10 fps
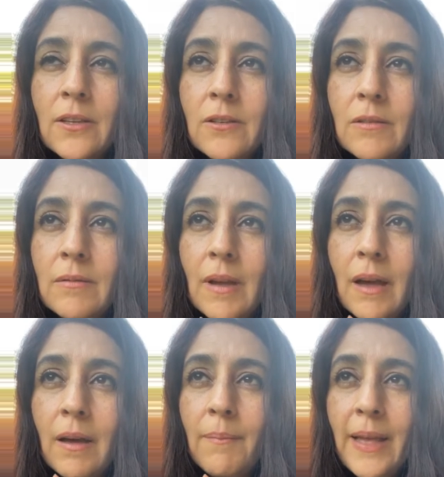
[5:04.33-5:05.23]

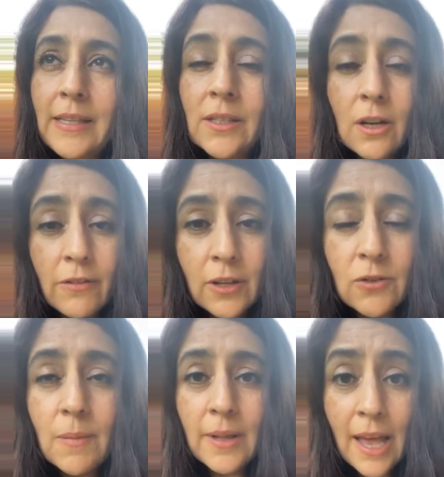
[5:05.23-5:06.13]
a master of your
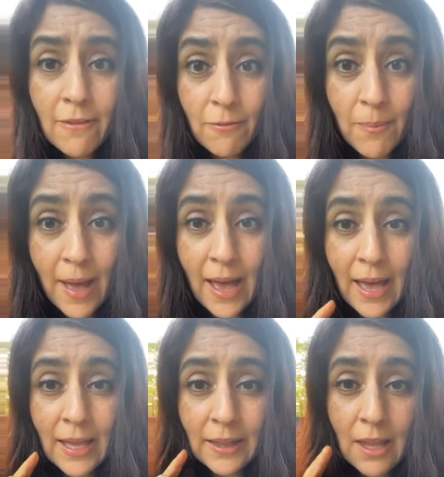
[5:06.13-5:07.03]
dream life
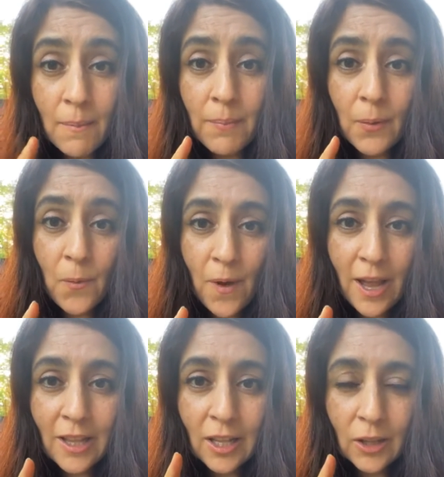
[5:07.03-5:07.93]
by number
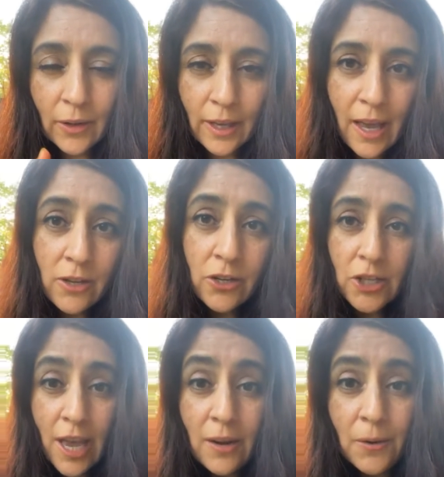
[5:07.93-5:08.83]
one, looking at your
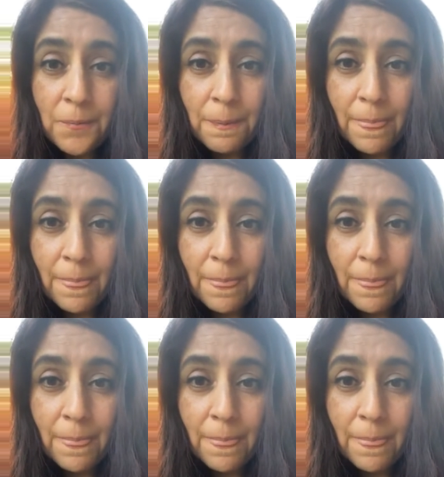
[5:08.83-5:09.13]
shadow.